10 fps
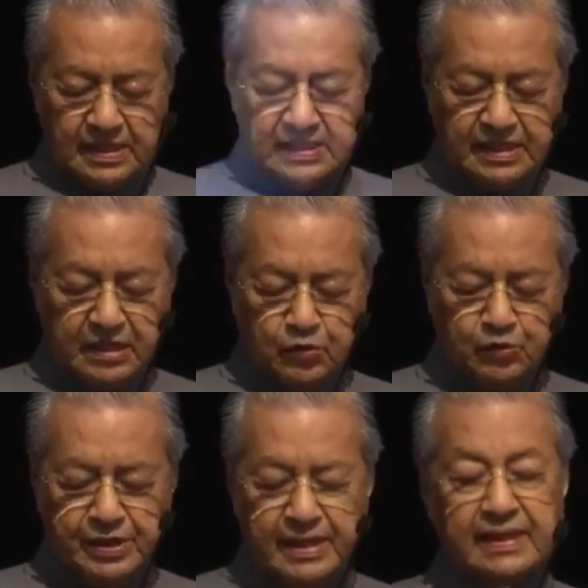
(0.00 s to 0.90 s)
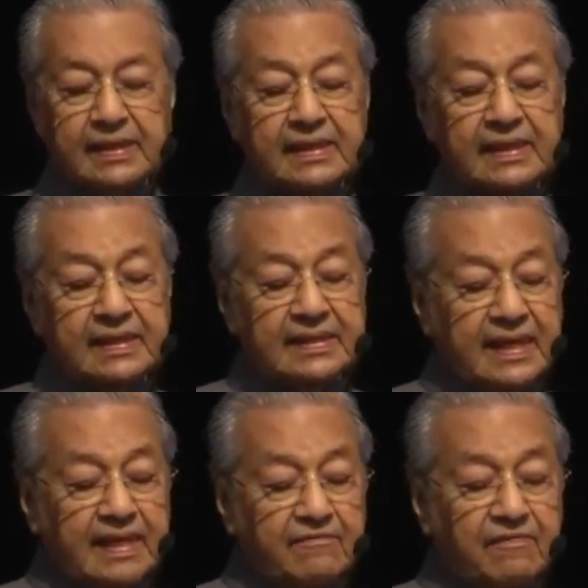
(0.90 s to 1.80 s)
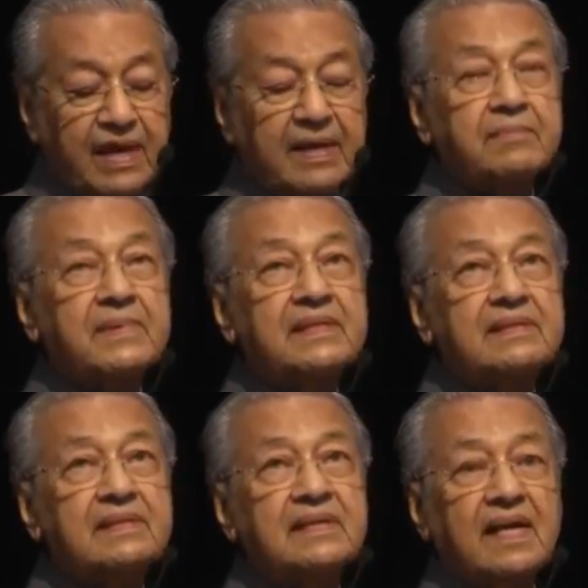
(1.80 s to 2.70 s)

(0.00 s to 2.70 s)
including the environment,